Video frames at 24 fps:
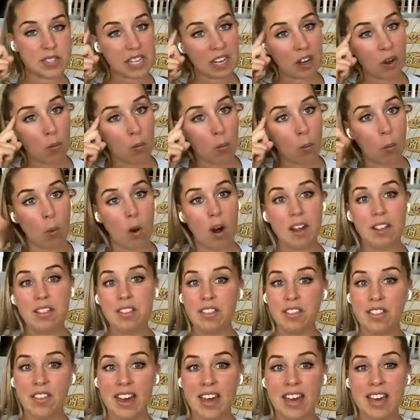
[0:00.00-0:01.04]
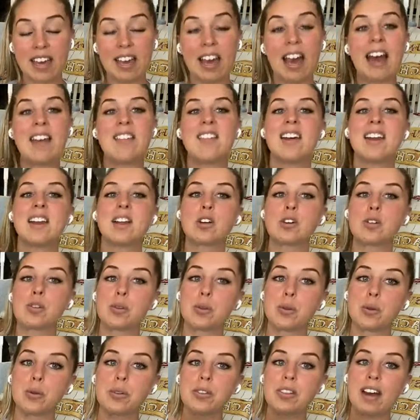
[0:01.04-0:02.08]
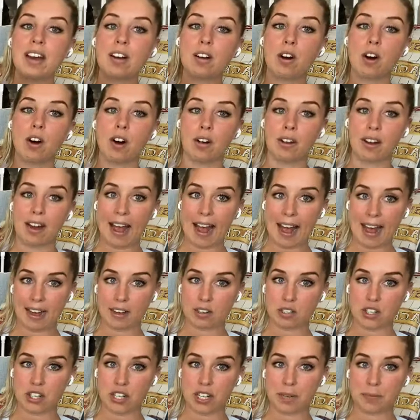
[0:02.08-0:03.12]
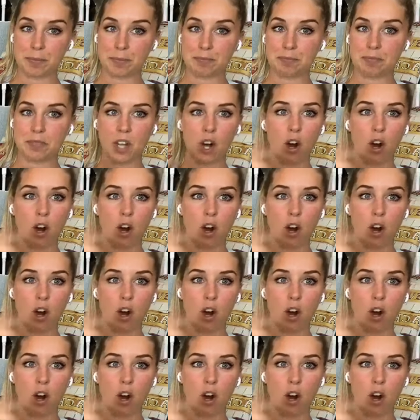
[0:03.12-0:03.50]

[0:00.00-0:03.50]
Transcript: Think of one thing and then include that call to action.